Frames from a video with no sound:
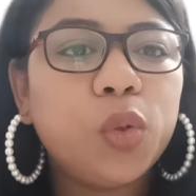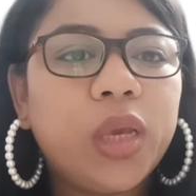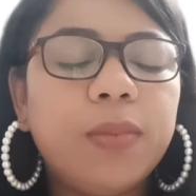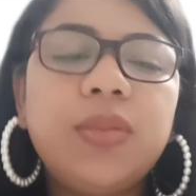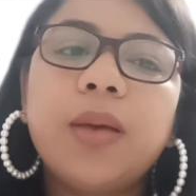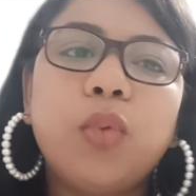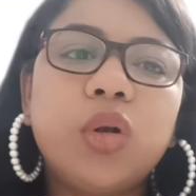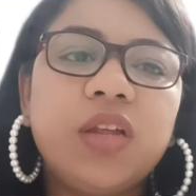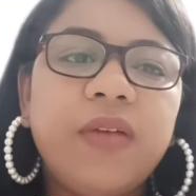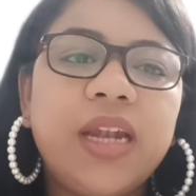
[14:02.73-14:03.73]
keep them
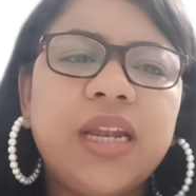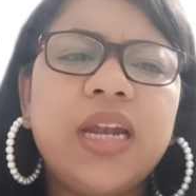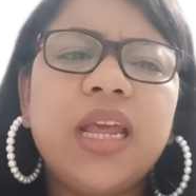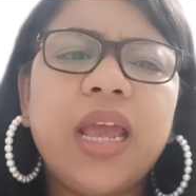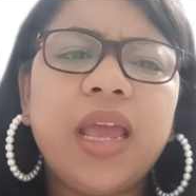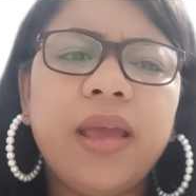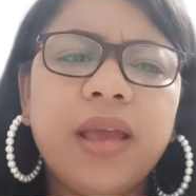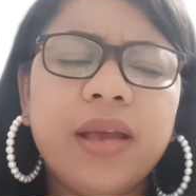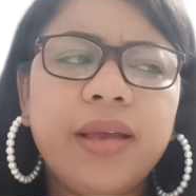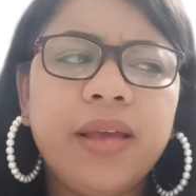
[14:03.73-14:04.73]
motivated,
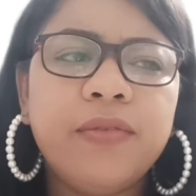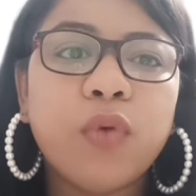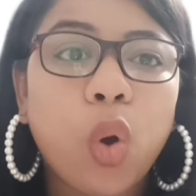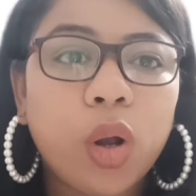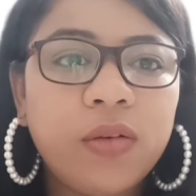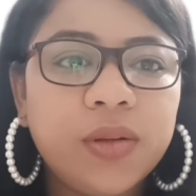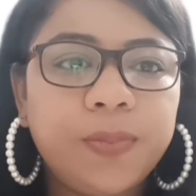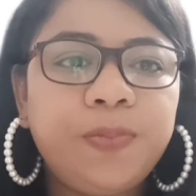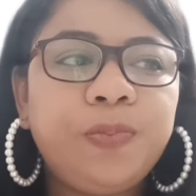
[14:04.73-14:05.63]
involved.